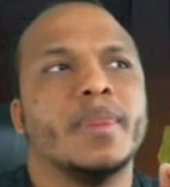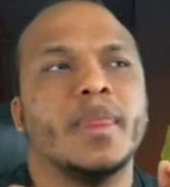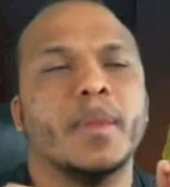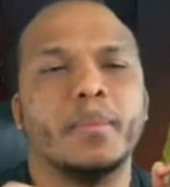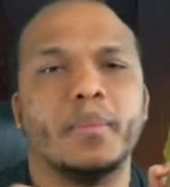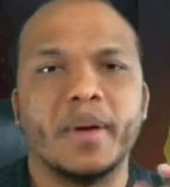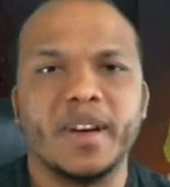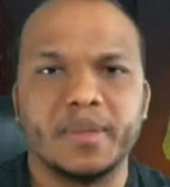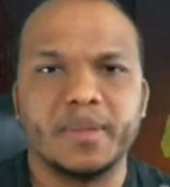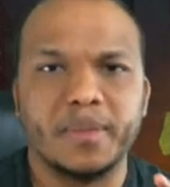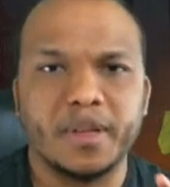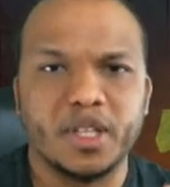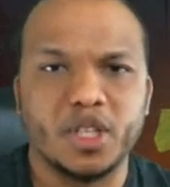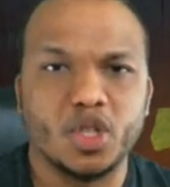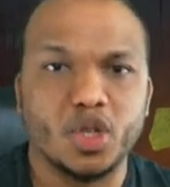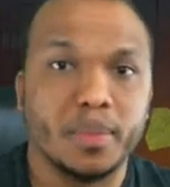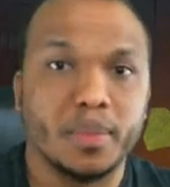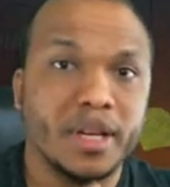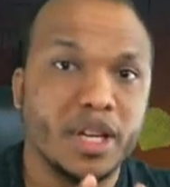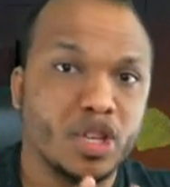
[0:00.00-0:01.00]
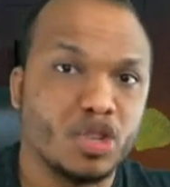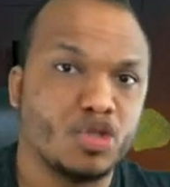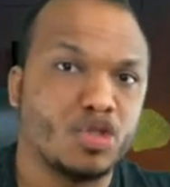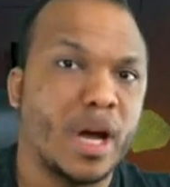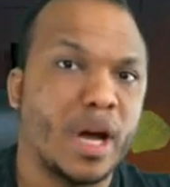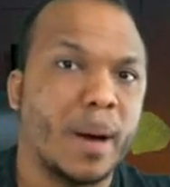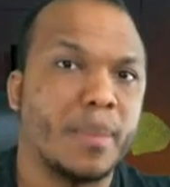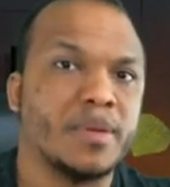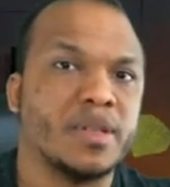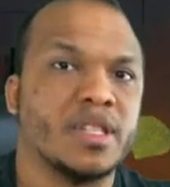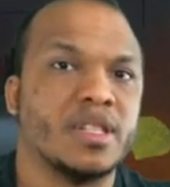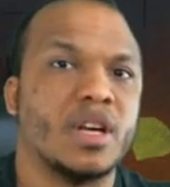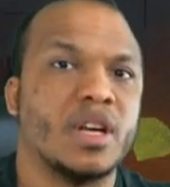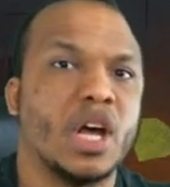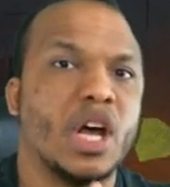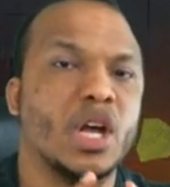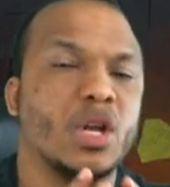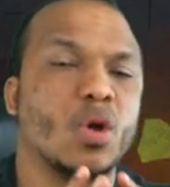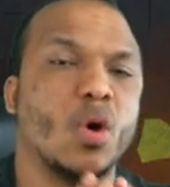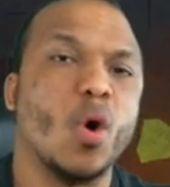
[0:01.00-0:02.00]
the best places to place traps
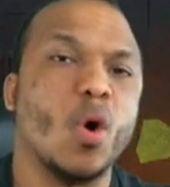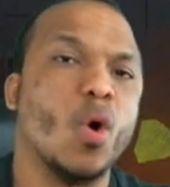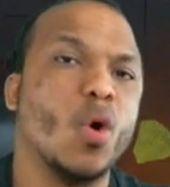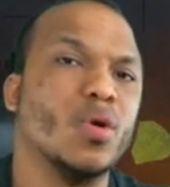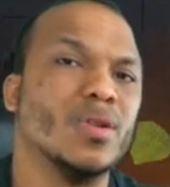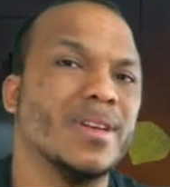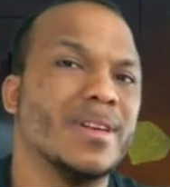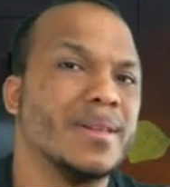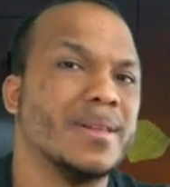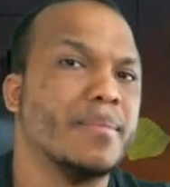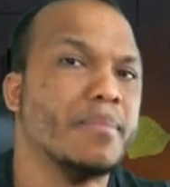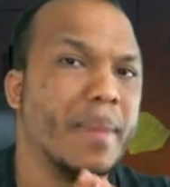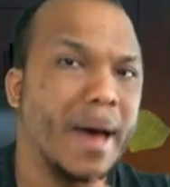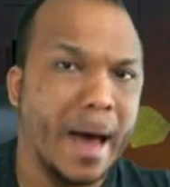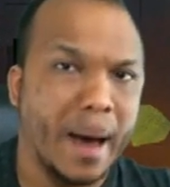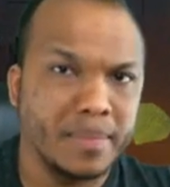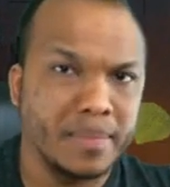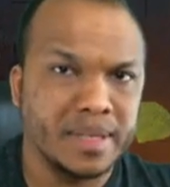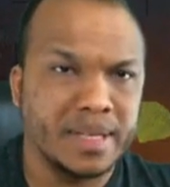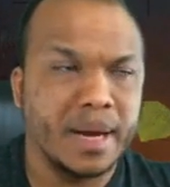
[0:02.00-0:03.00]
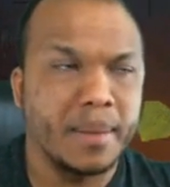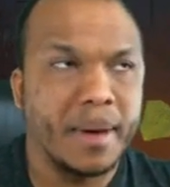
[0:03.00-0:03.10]
in all the maps.